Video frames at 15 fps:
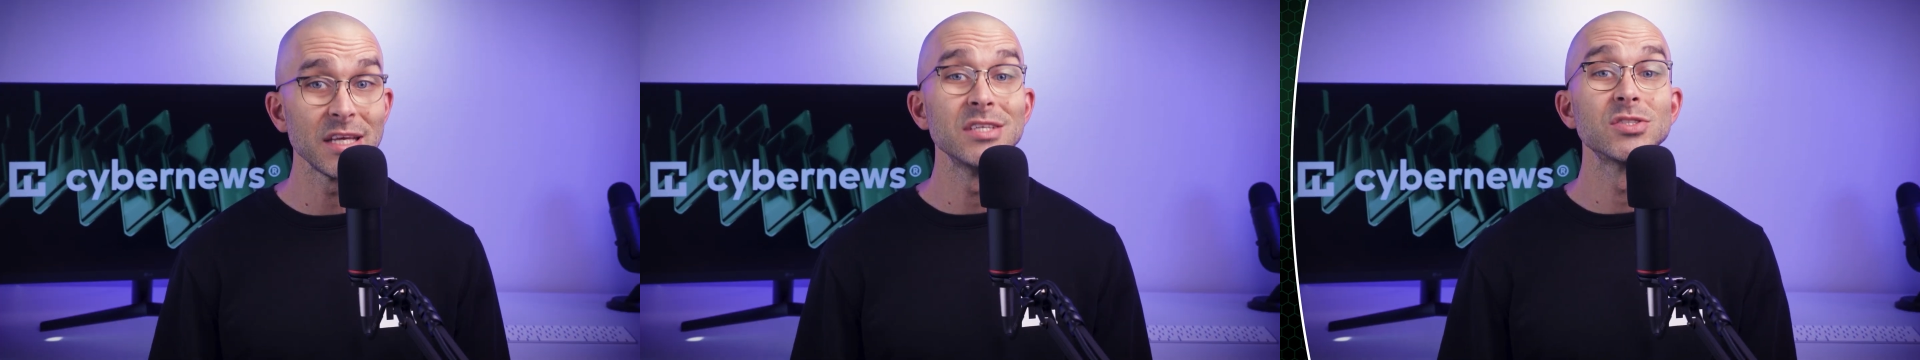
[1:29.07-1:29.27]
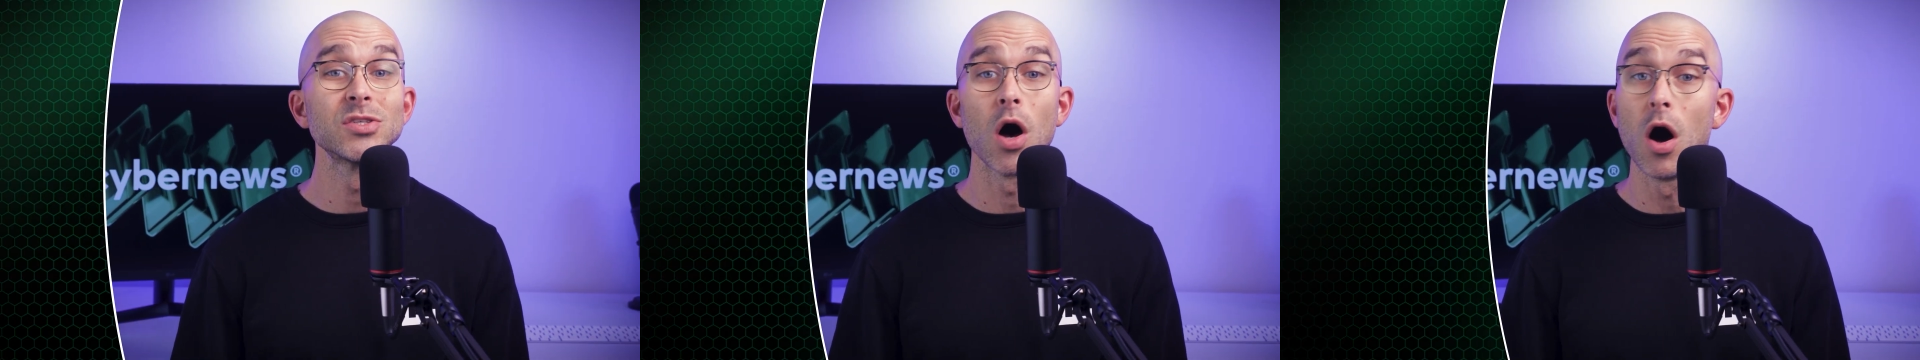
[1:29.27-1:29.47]

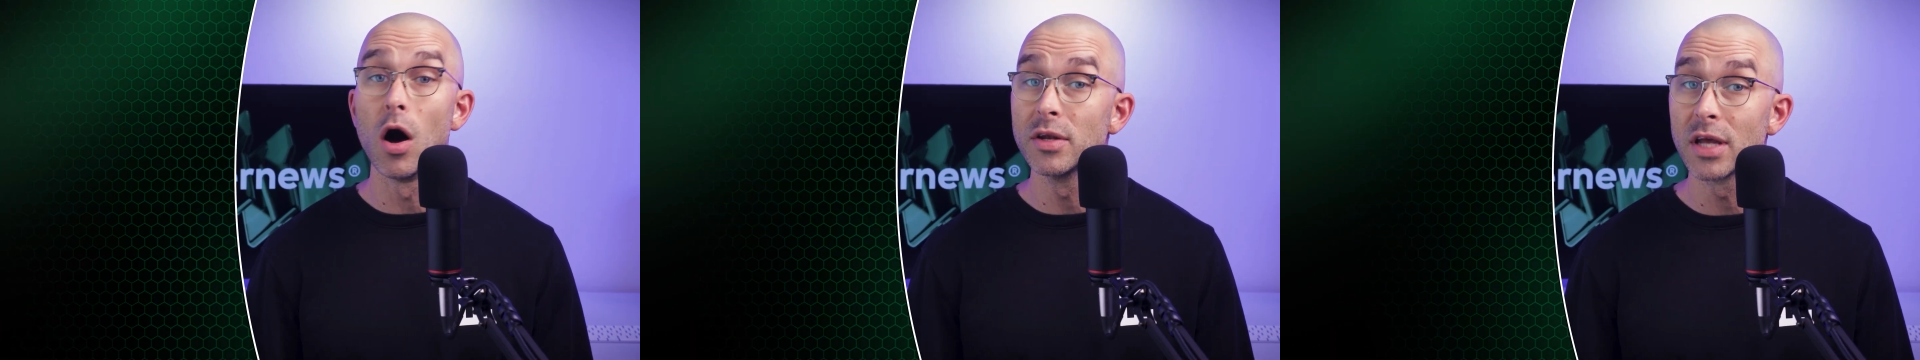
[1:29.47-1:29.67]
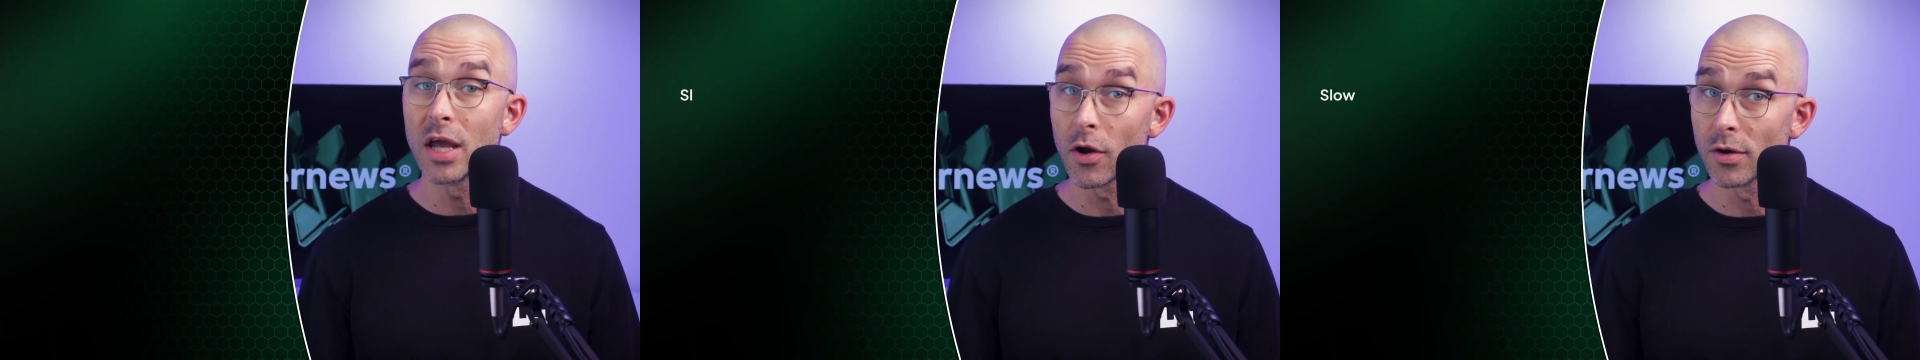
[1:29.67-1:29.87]
is
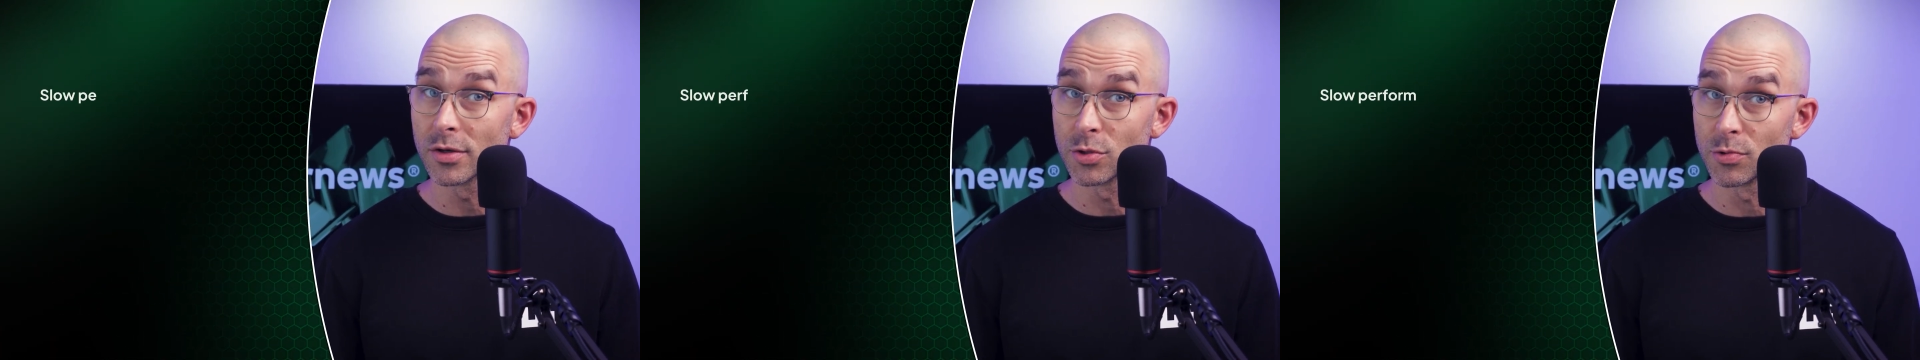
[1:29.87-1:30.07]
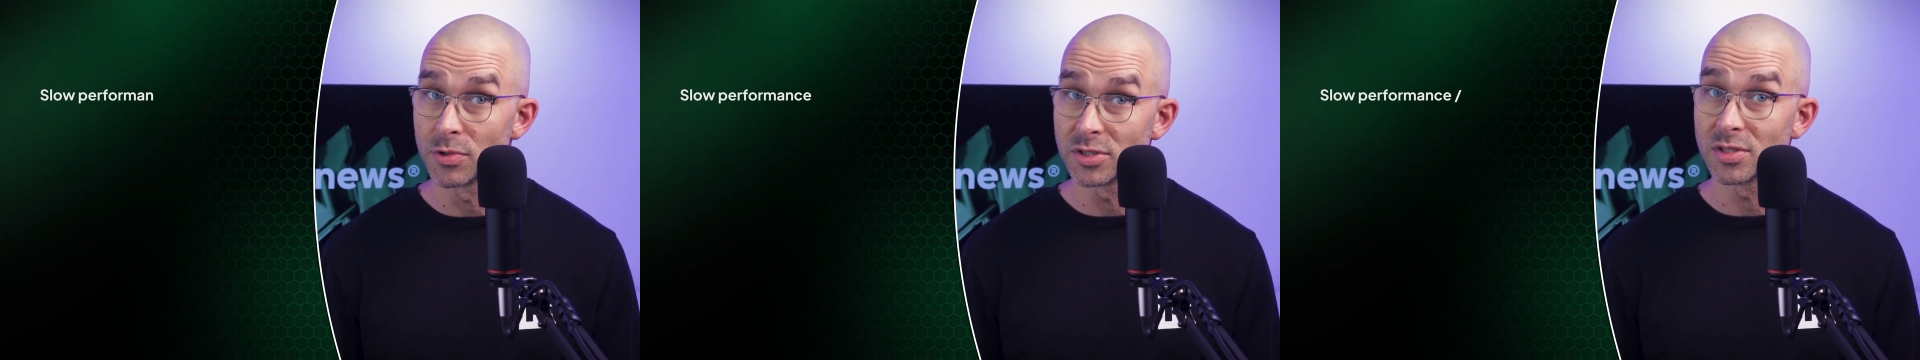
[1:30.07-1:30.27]

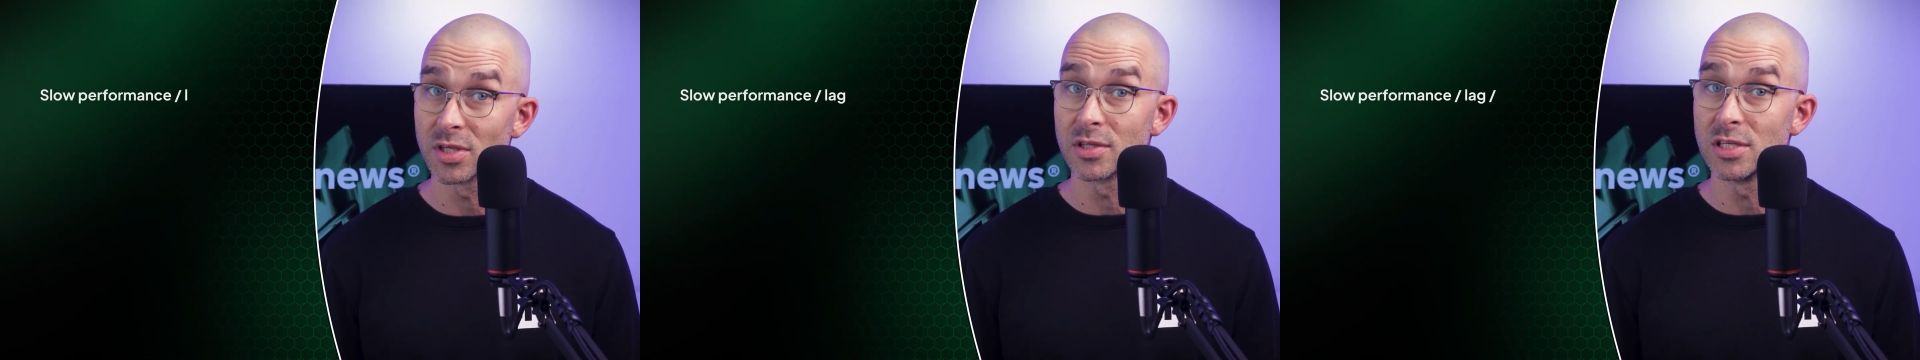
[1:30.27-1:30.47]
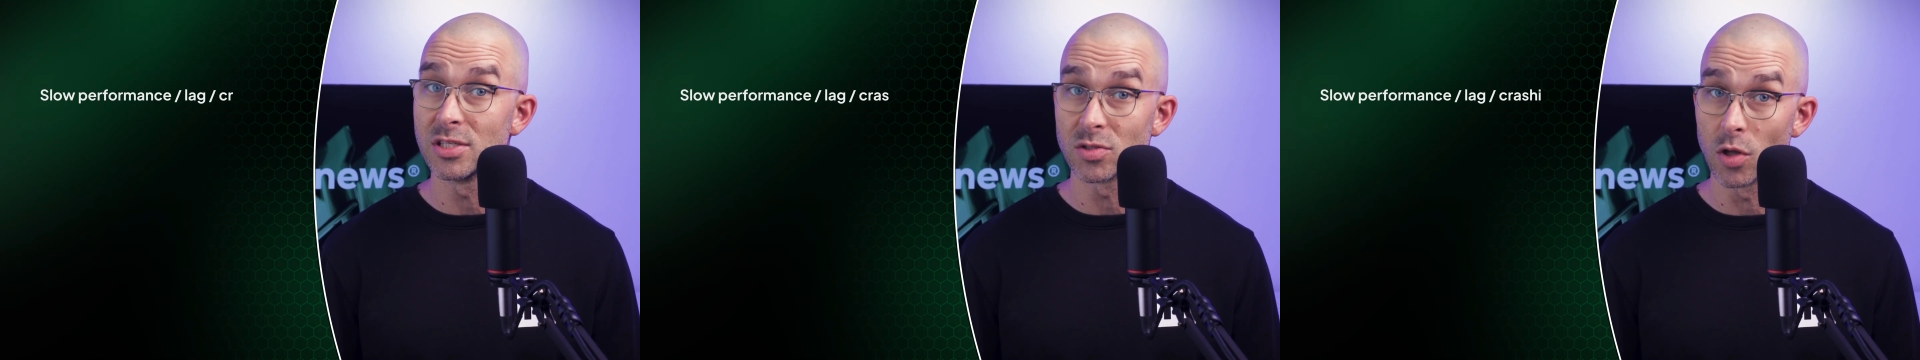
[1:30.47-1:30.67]

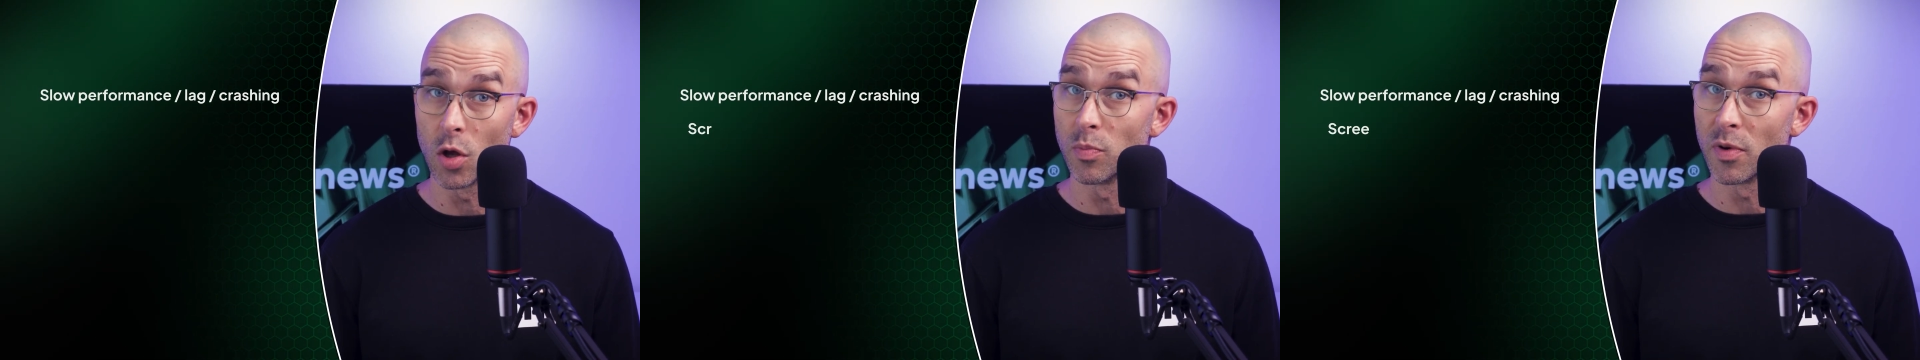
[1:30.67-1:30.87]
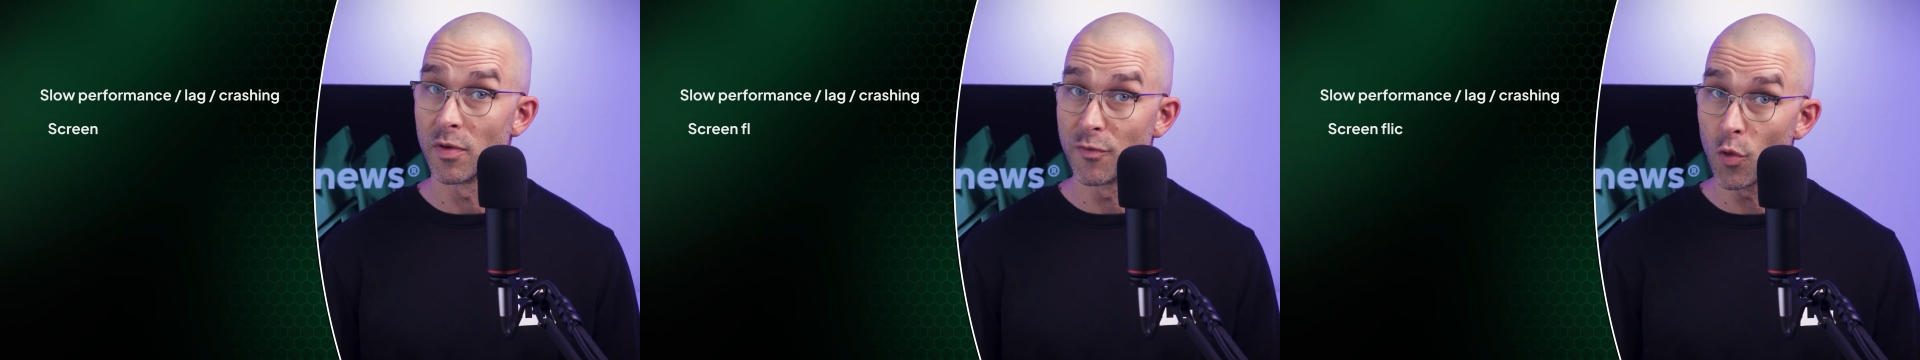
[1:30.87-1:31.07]
uncharacteristically
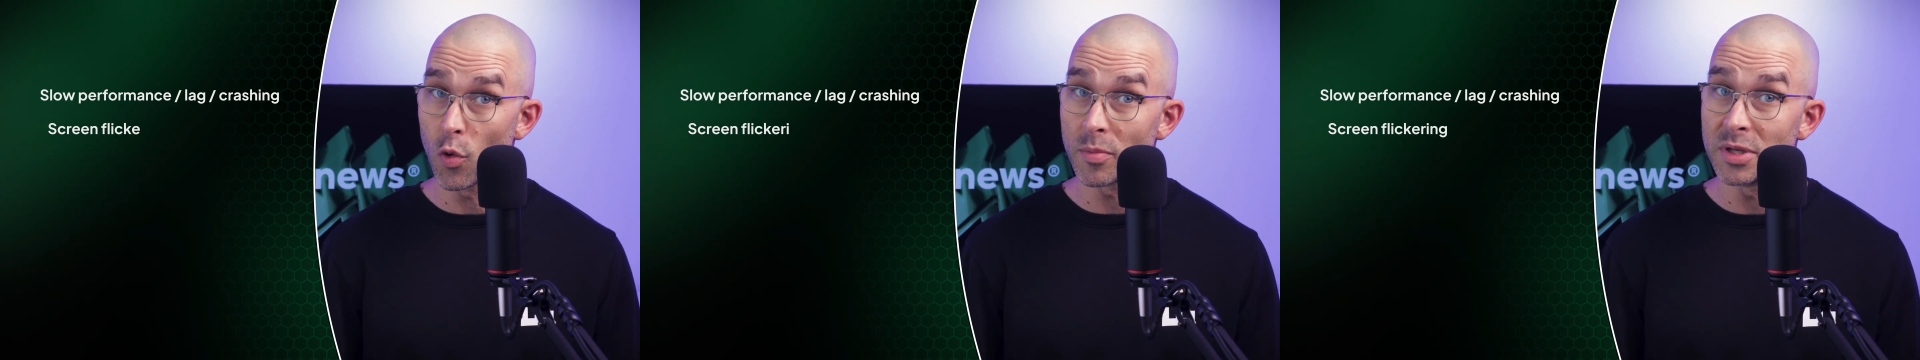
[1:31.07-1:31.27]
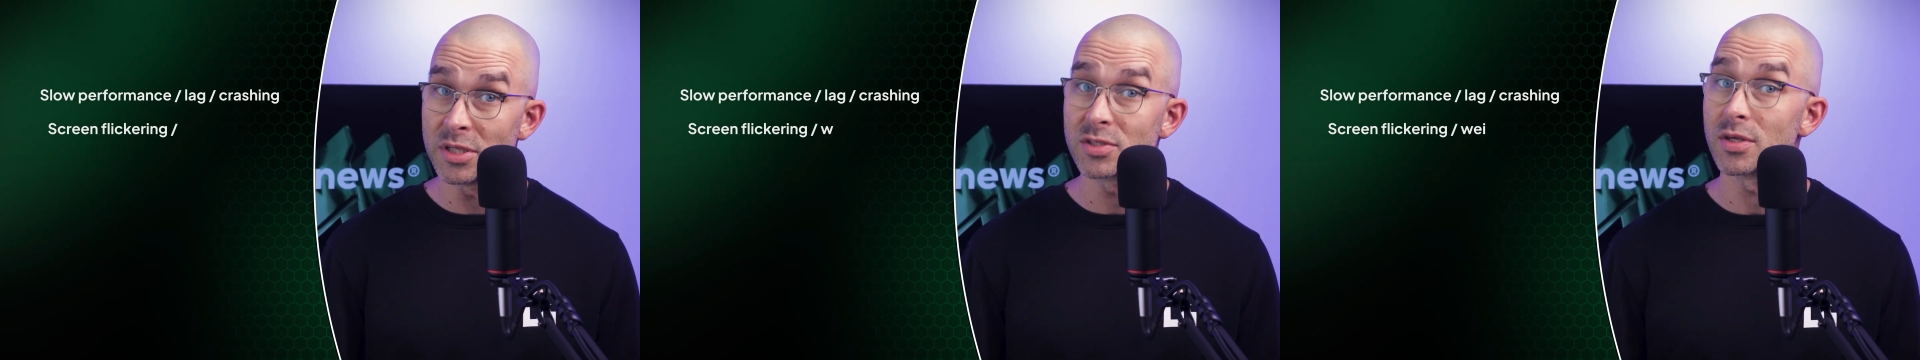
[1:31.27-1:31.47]
slow
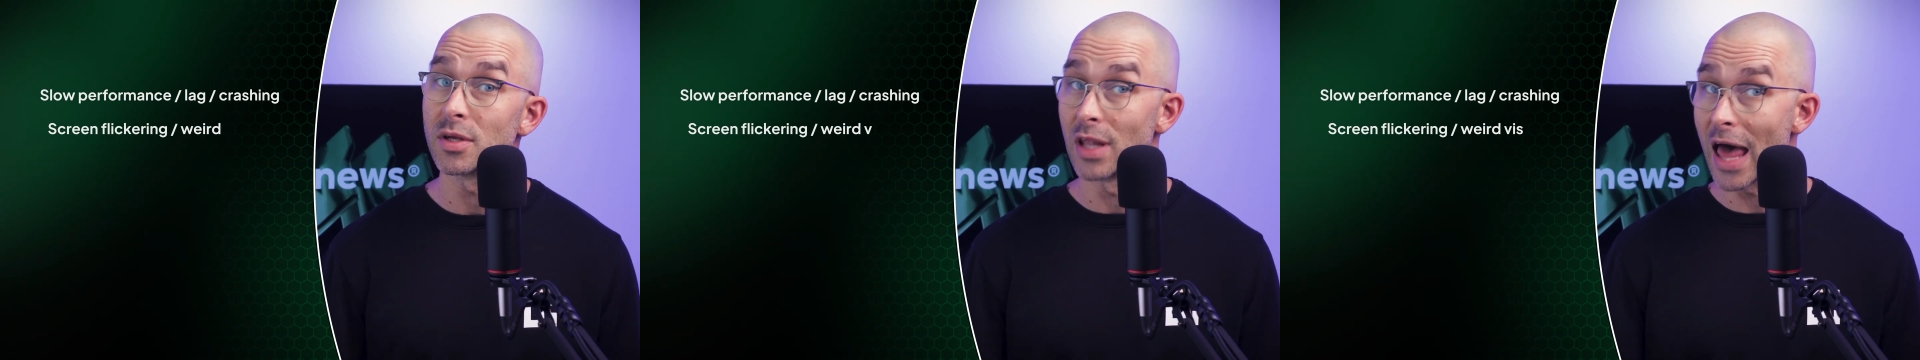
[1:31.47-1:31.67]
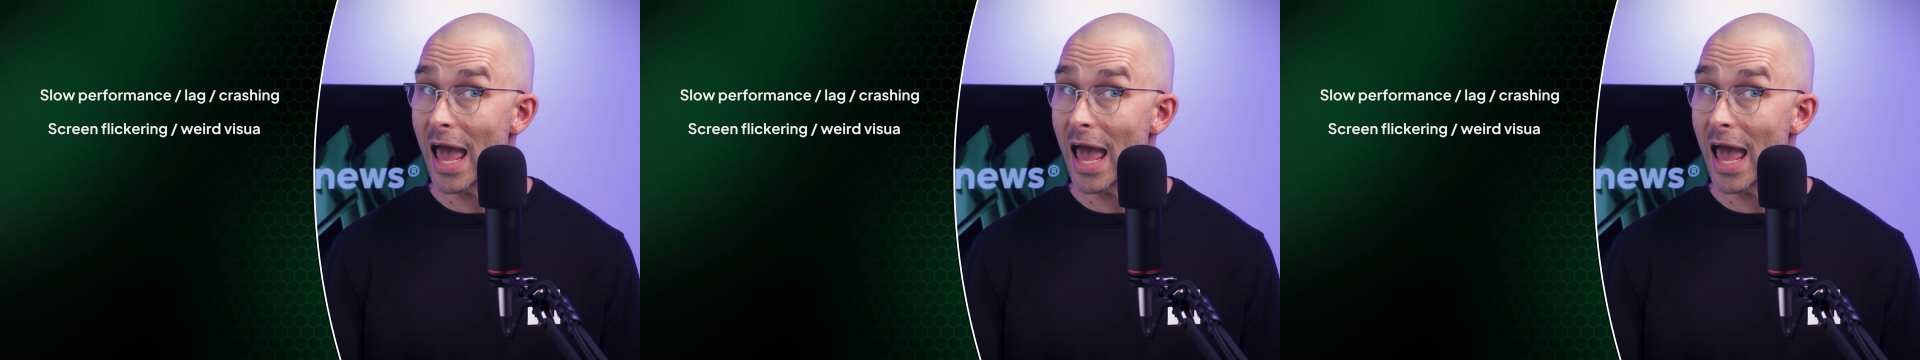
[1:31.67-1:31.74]
performance,